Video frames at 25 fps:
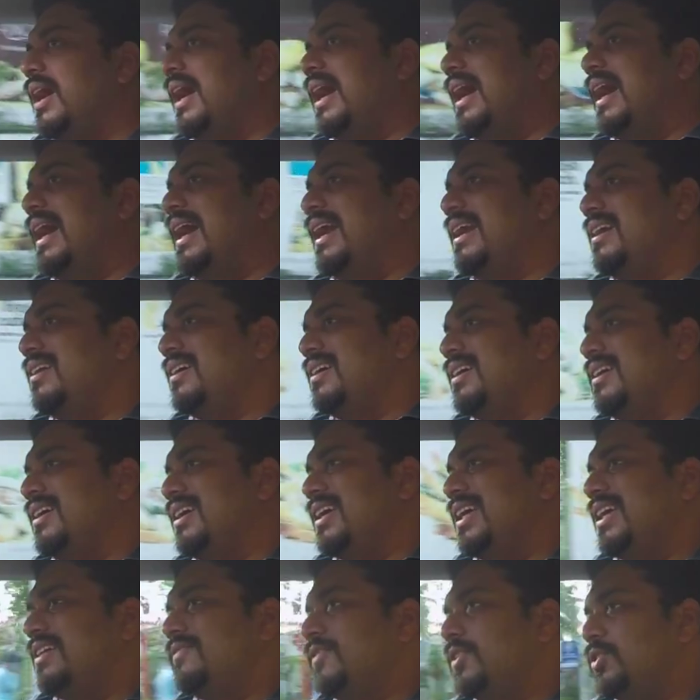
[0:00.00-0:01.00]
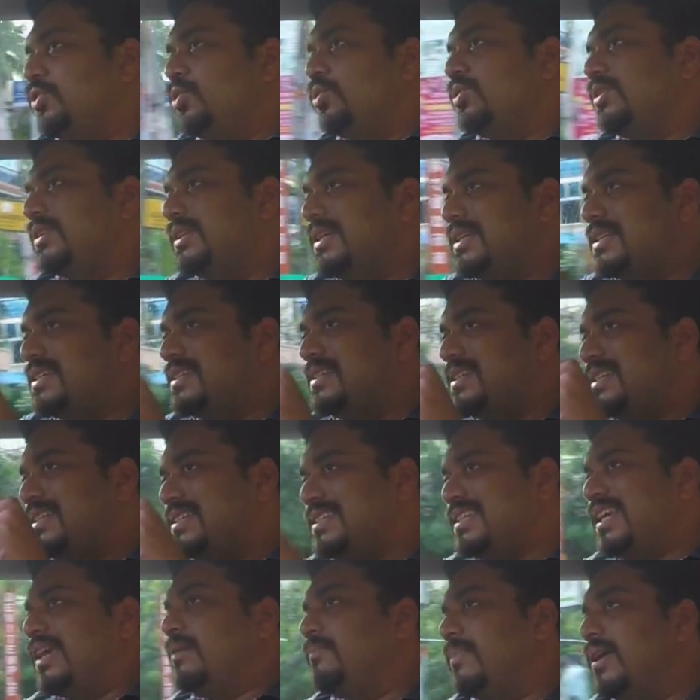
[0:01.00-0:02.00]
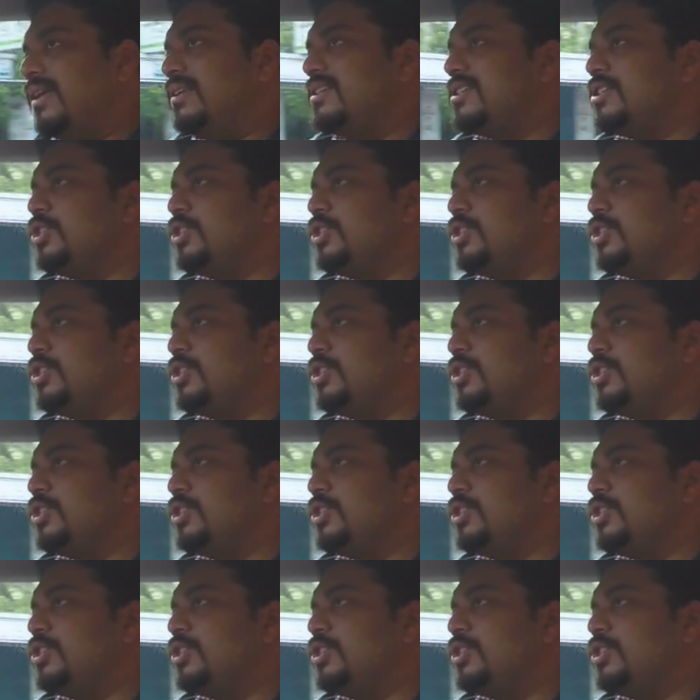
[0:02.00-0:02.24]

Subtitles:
And even though this is the same engine